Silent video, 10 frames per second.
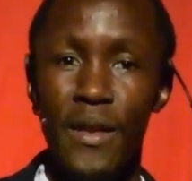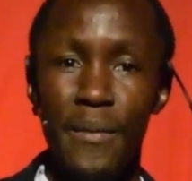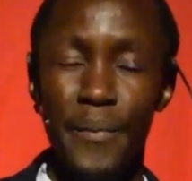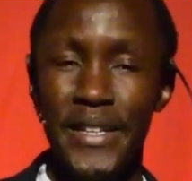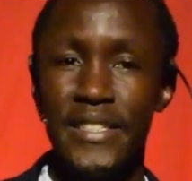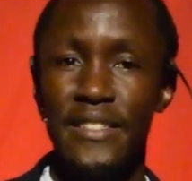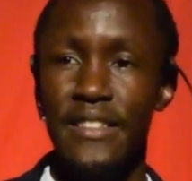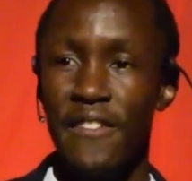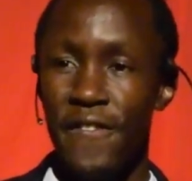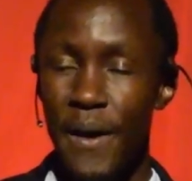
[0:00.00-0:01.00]
But the
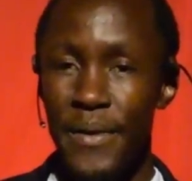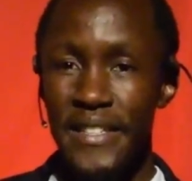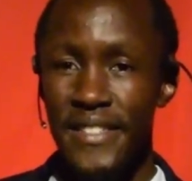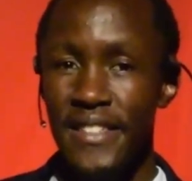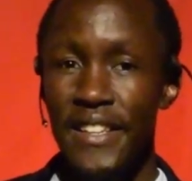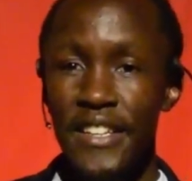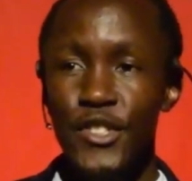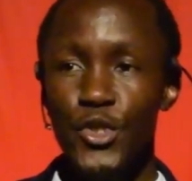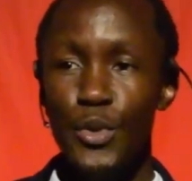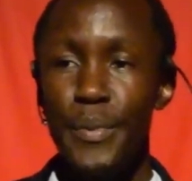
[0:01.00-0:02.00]
farmers
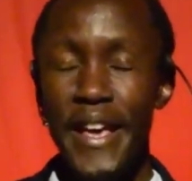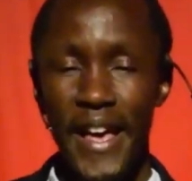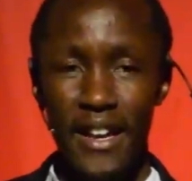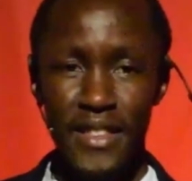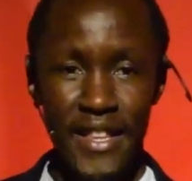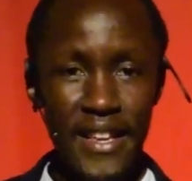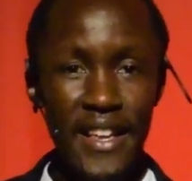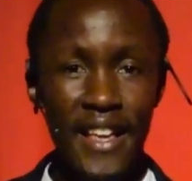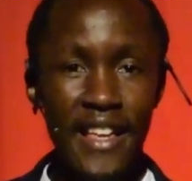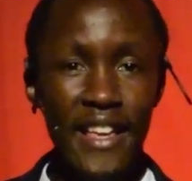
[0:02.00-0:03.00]
should be healthy
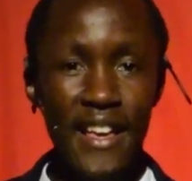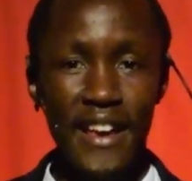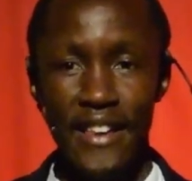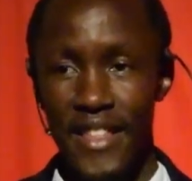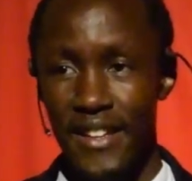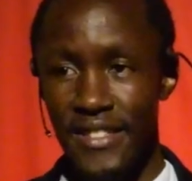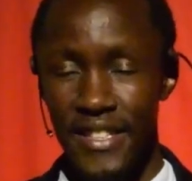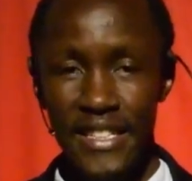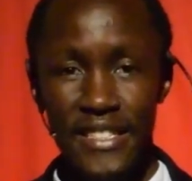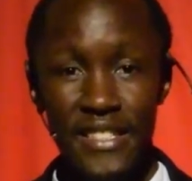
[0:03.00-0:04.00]
in their state